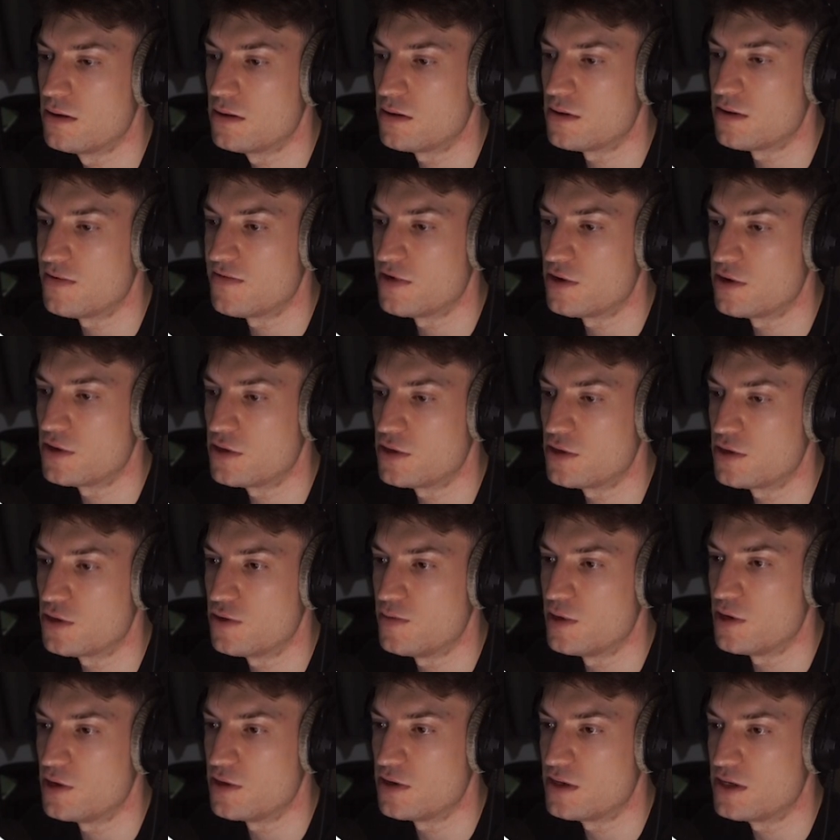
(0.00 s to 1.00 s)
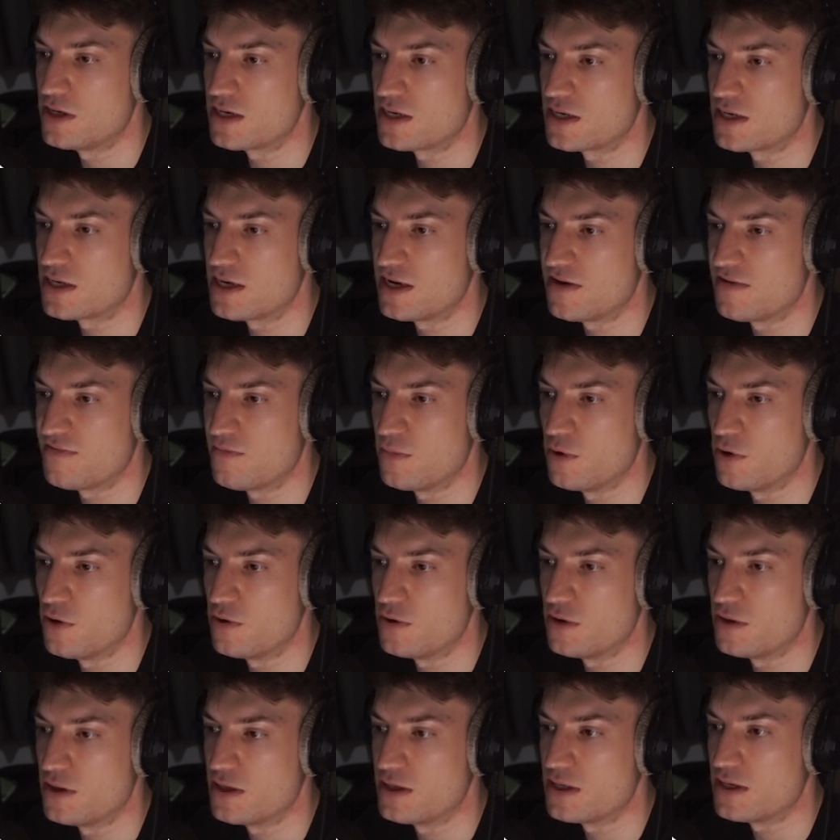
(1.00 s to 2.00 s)
So if I just zoom in on 16th
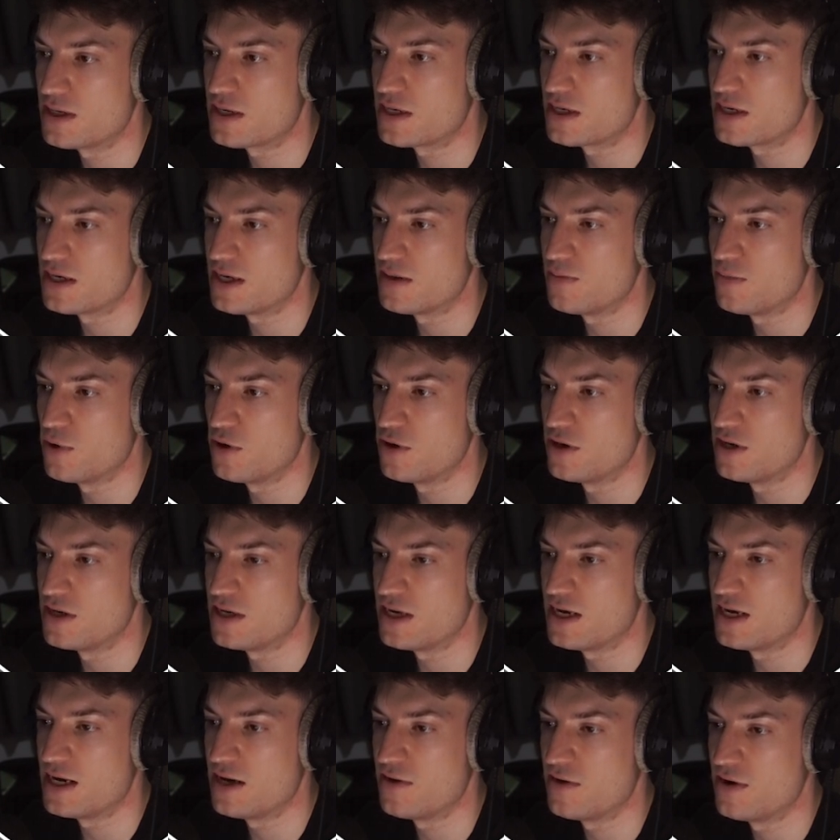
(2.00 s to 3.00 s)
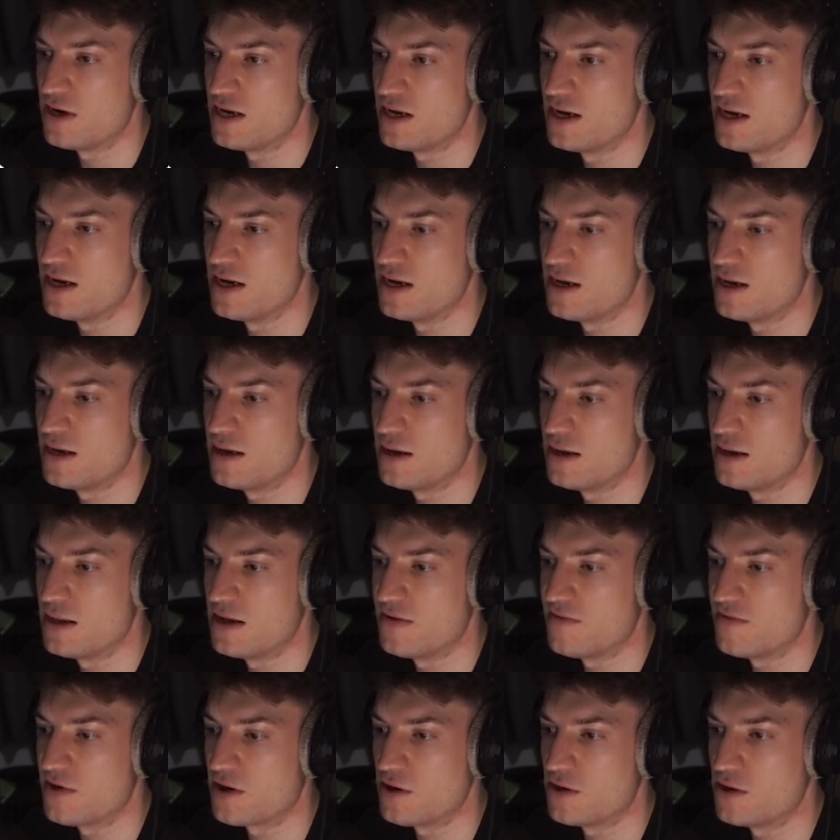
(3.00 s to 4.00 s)
mode, the 16 mode is here and here. And then
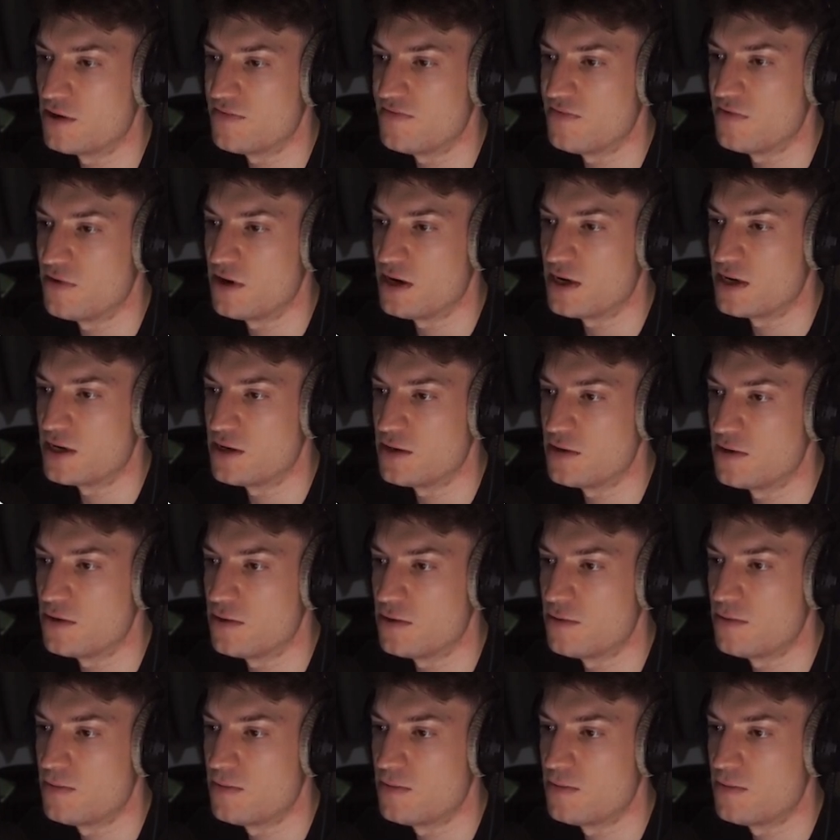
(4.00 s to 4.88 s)
if I go to 32,